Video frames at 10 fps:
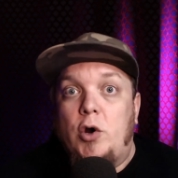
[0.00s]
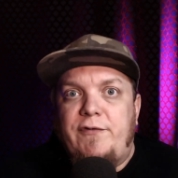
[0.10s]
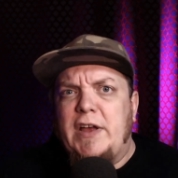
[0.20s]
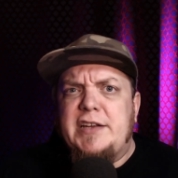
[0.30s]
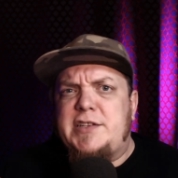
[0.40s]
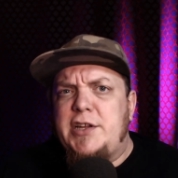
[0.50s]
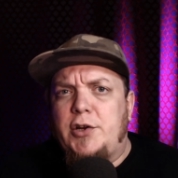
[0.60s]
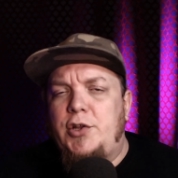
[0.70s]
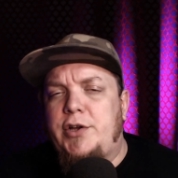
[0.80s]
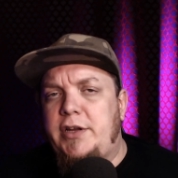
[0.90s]
fest that you're
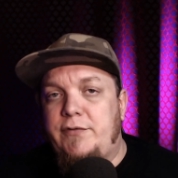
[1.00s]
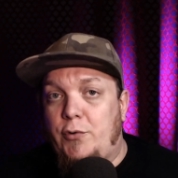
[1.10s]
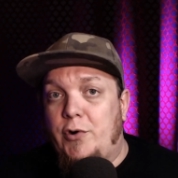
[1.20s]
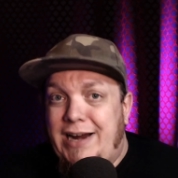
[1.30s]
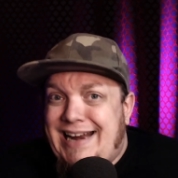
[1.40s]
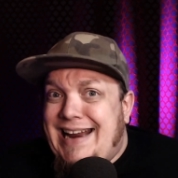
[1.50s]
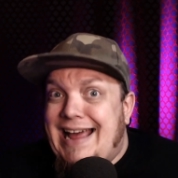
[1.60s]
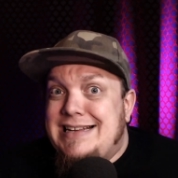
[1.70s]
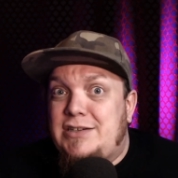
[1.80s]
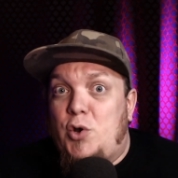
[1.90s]
looking for, it
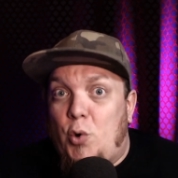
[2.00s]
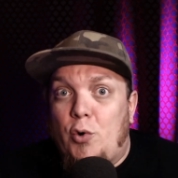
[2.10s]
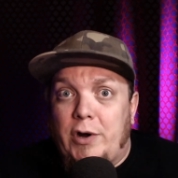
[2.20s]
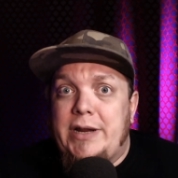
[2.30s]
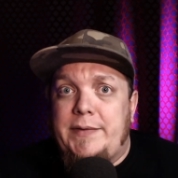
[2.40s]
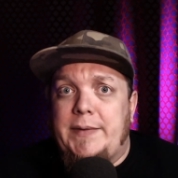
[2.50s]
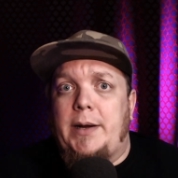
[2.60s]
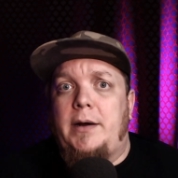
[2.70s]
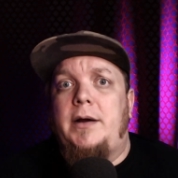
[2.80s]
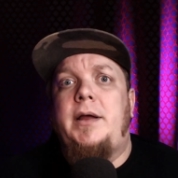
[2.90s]
has gore in
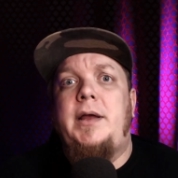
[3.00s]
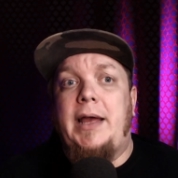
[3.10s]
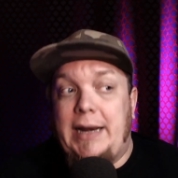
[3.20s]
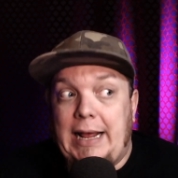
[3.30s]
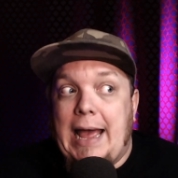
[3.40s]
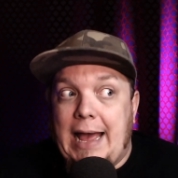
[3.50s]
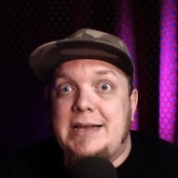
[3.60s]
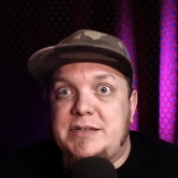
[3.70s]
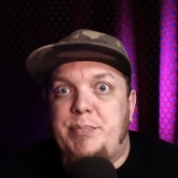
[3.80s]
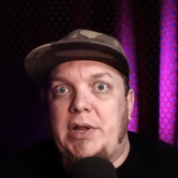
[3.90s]
there and it
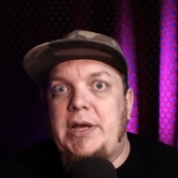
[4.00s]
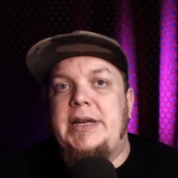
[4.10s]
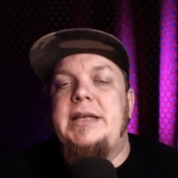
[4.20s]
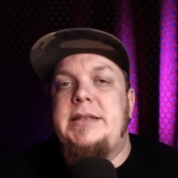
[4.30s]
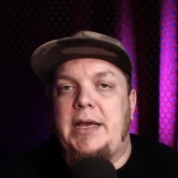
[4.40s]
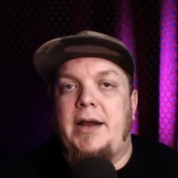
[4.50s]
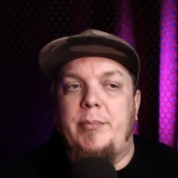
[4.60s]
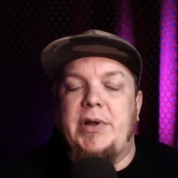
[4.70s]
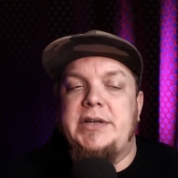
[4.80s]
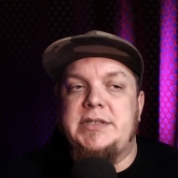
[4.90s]
has blood in there,
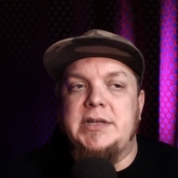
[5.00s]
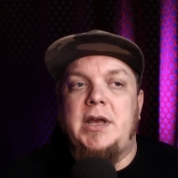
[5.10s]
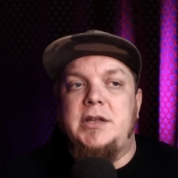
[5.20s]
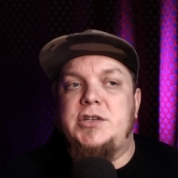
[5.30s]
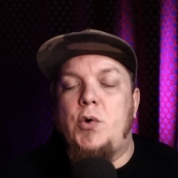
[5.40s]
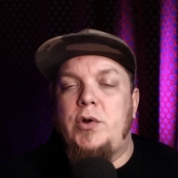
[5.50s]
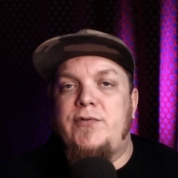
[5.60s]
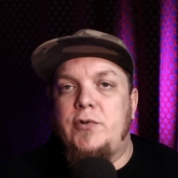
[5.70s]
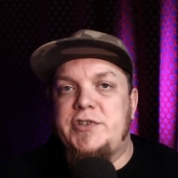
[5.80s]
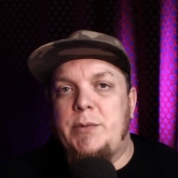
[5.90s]
but it's it's going
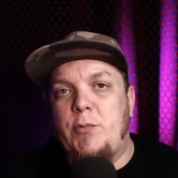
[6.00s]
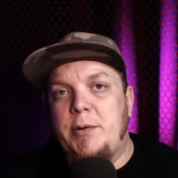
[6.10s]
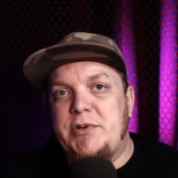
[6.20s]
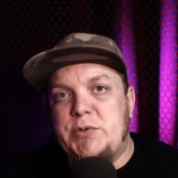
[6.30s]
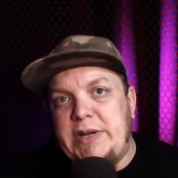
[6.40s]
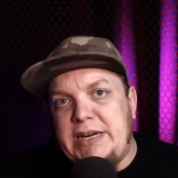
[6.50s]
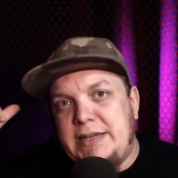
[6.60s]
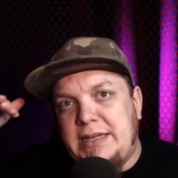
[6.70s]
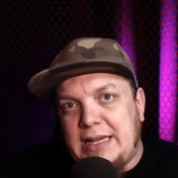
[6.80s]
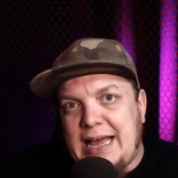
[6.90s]
for somewhere
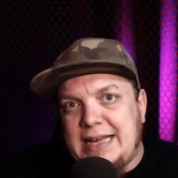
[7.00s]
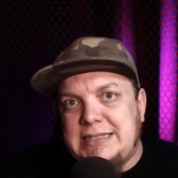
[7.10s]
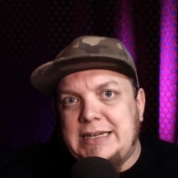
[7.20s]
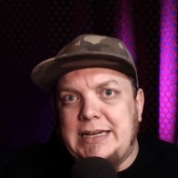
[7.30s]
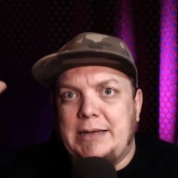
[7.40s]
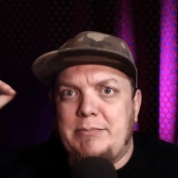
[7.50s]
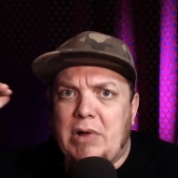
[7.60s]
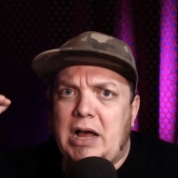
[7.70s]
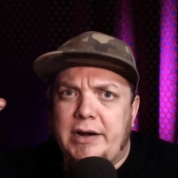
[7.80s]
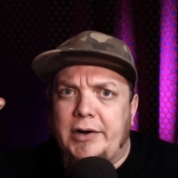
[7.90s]
between classic and
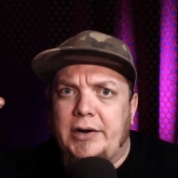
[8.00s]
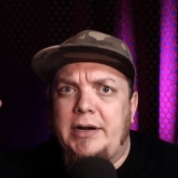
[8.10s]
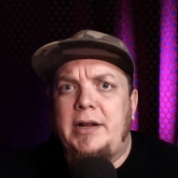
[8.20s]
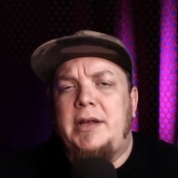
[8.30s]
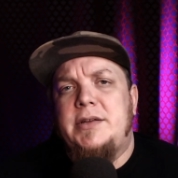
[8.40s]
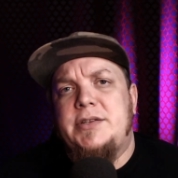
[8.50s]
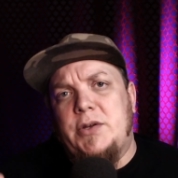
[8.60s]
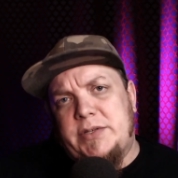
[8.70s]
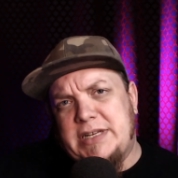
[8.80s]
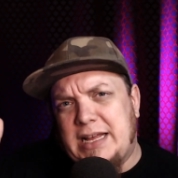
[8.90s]
modern. So
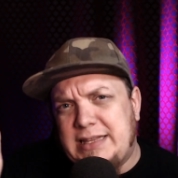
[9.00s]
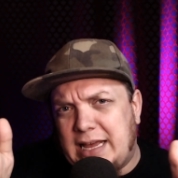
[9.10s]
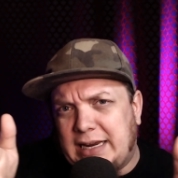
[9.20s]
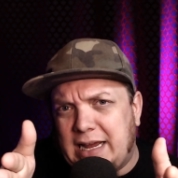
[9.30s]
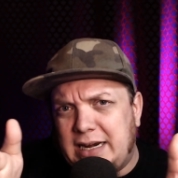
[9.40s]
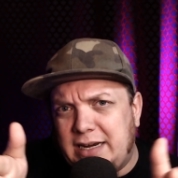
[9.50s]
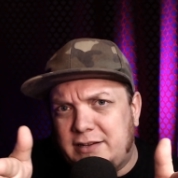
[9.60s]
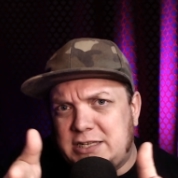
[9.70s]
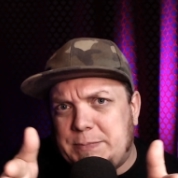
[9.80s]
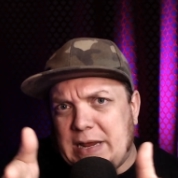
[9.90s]
it's got that kind of
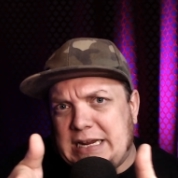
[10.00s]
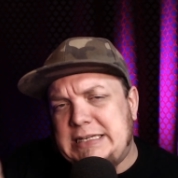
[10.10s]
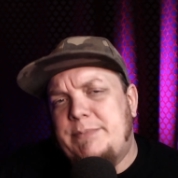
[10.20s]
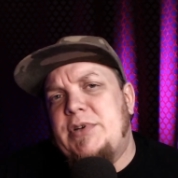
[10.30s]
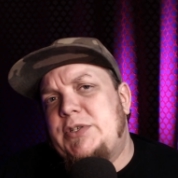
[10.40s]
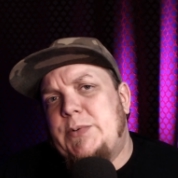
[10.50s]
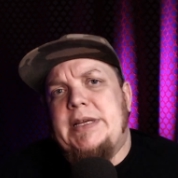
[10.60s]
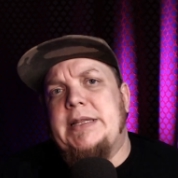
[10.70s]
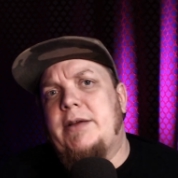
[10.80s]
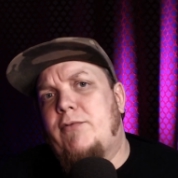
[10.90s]
space in
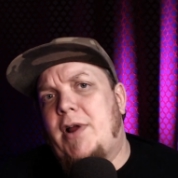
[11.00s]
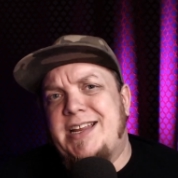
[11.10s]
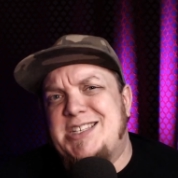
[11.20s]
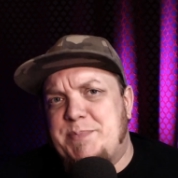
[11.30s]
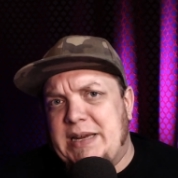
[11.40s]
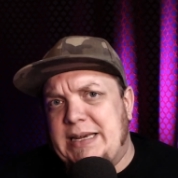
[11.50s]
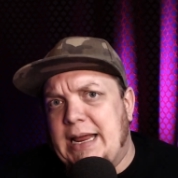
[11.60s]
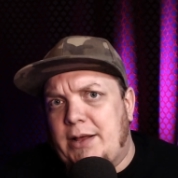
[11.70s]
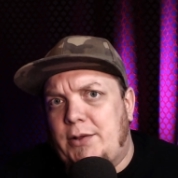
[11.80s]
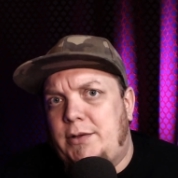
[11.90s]
between that Ryan
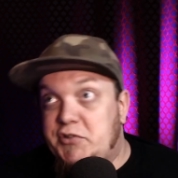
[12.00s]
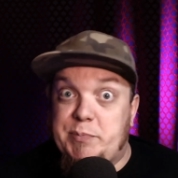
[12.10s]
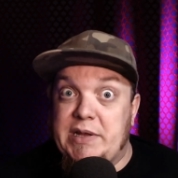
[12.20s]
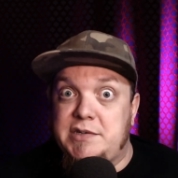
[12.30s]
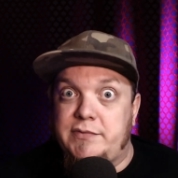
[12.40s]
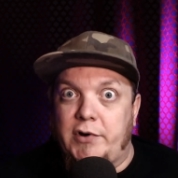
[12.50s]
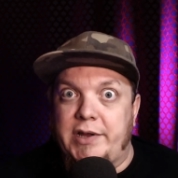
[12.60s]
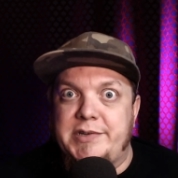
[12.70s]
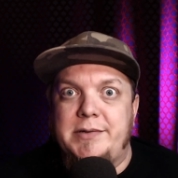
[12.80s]
Spindell spins for us.